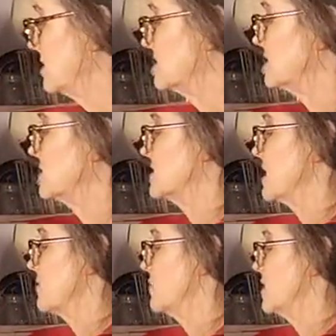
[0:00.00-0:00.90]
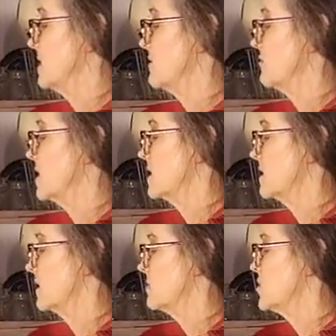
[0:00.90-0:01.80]
this looks like we live in a
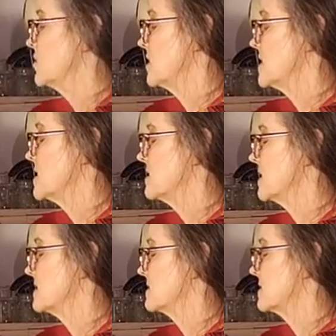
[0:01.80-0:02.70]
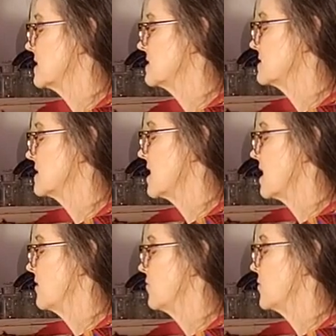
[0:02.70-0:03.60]
community that says
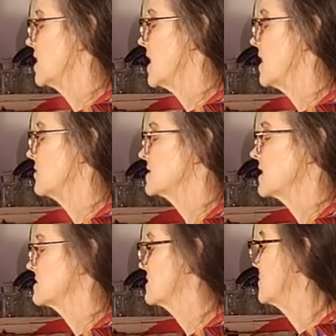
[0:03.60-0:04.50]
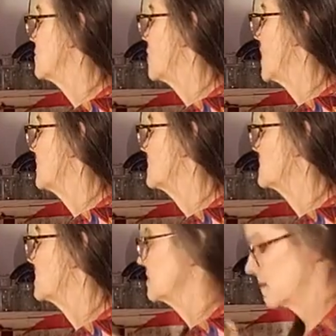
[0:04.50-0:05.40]
every house has to be white.
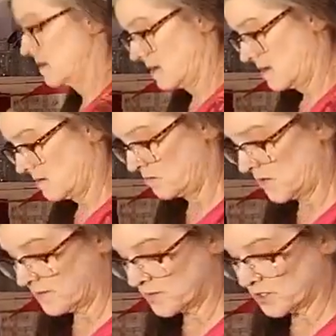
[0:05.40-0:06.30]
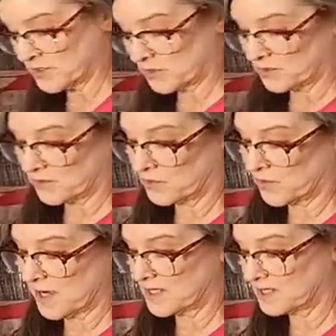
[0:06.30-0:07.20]
But I'm just
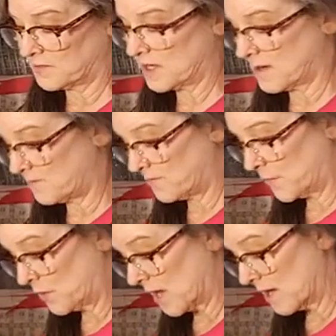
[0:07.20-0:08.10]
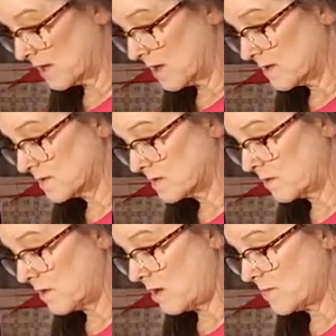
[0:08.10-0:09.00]
trying to speed it up. Okay,
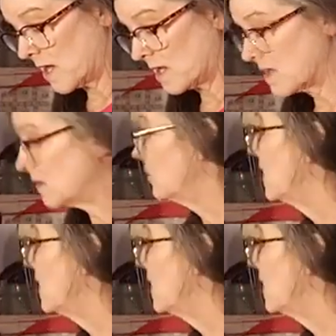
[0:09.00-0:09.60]
so I'll make a yellow